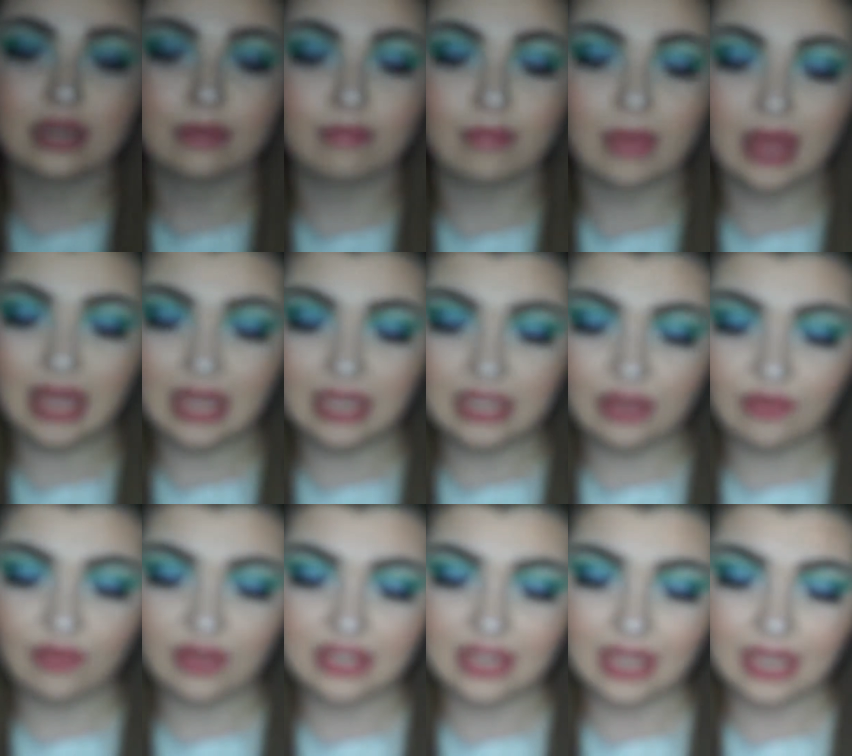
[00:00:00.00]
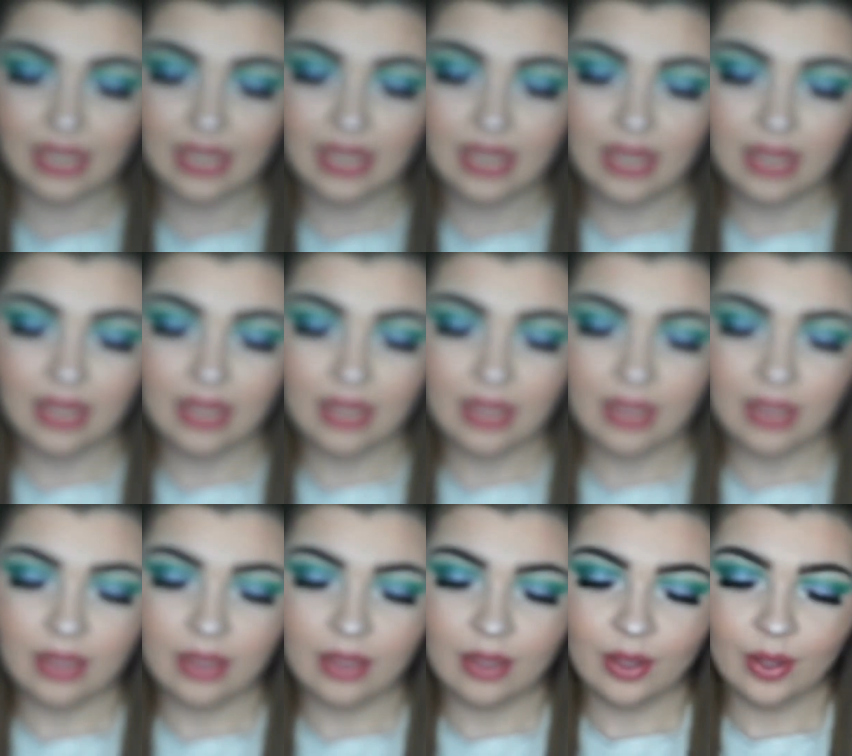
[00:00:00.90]
to me as if it's like
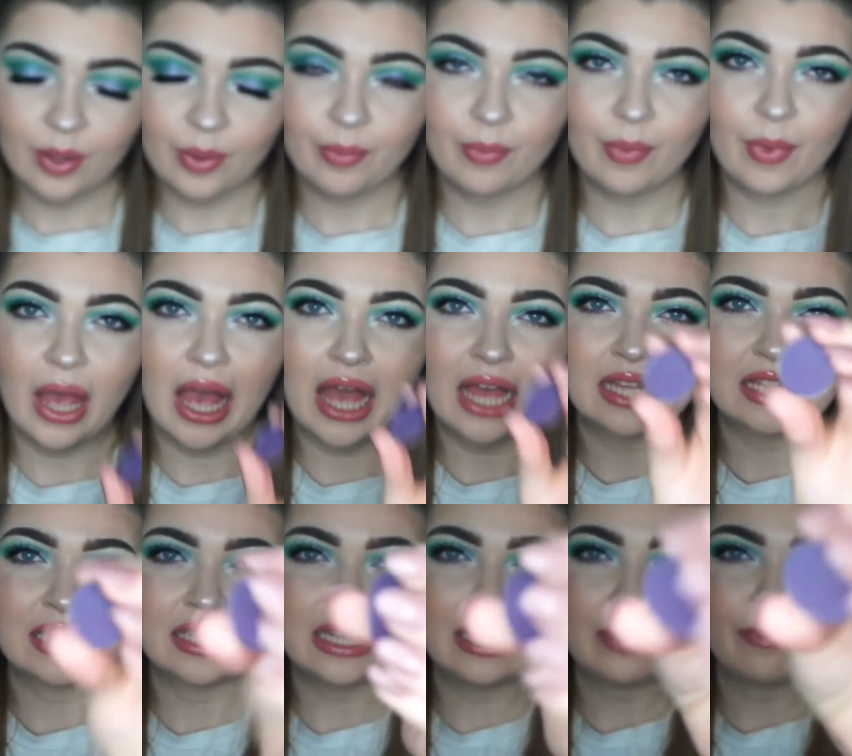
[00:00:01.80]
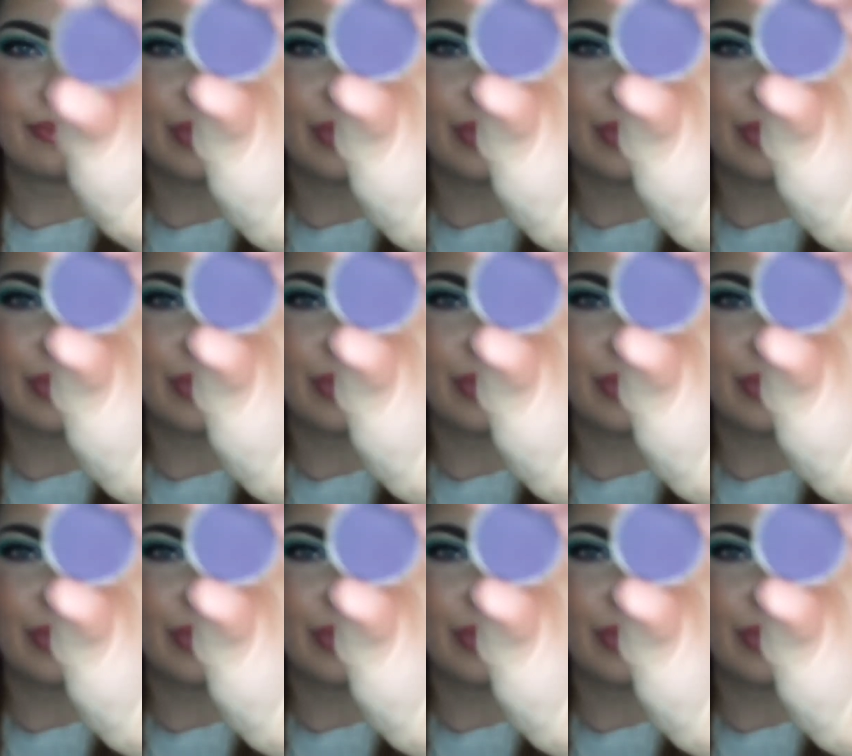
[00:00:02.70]
a deep